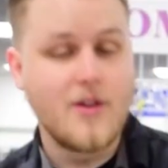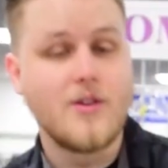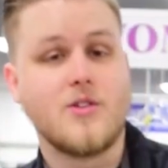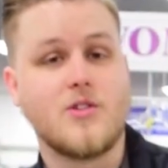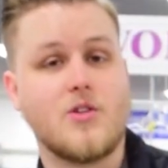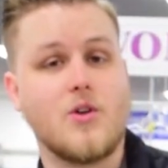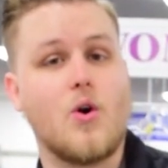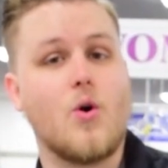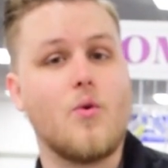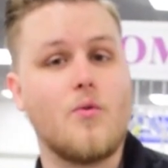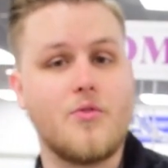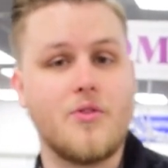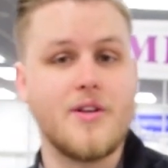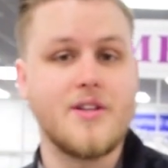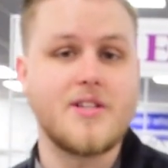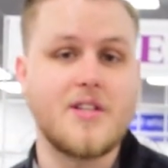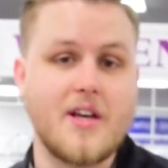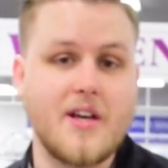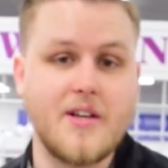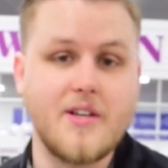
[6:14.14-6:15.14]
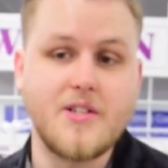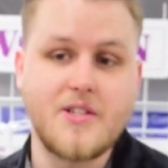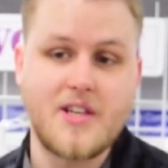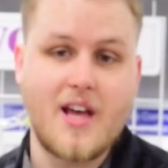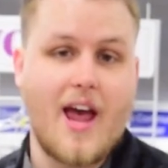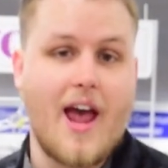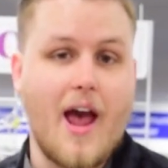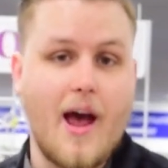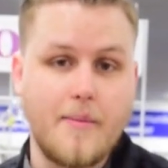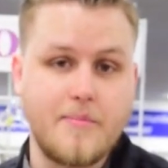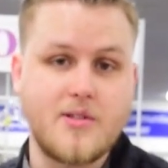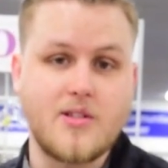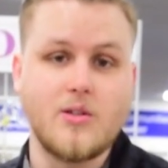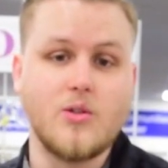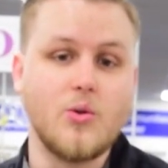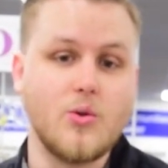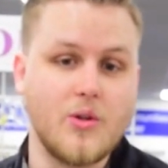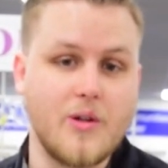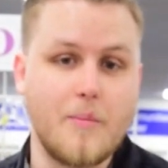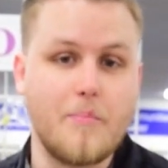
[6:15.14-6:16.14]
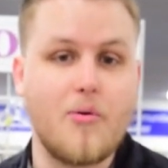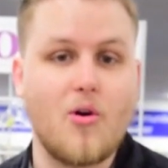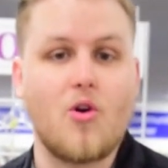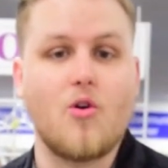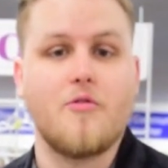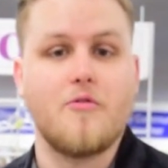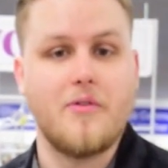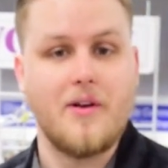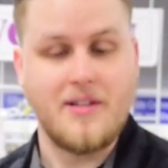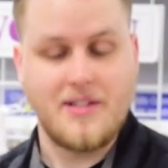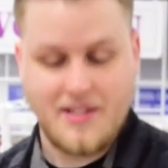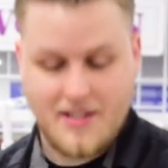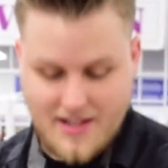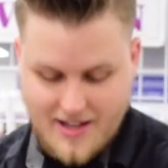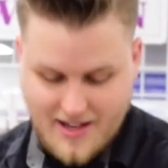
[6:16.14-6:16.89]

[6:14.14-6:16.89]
So this is absolutely perfect.